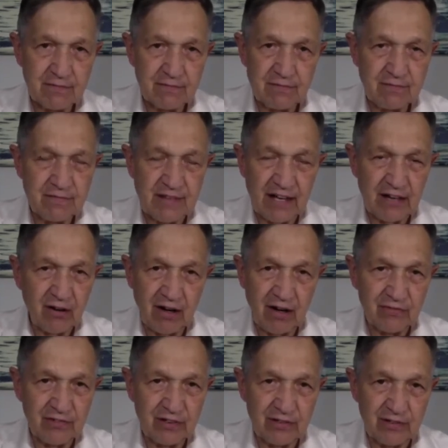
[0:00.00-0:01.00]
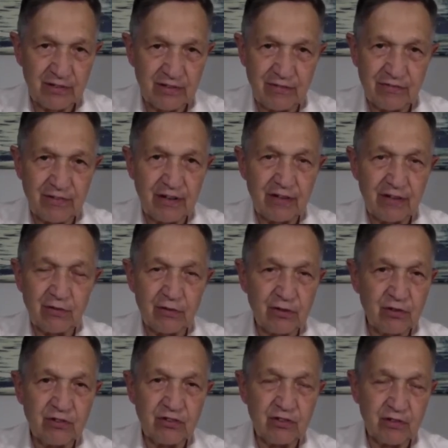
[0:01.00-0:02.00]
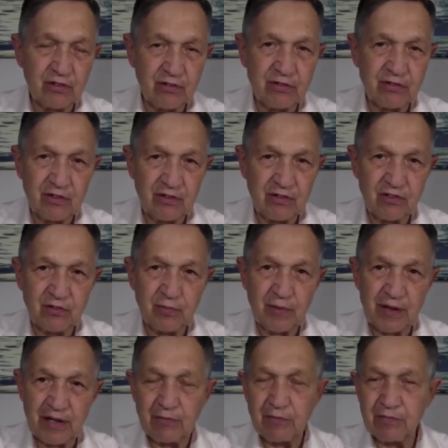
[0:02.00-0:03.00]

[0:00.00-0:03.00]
that often, if ever. This may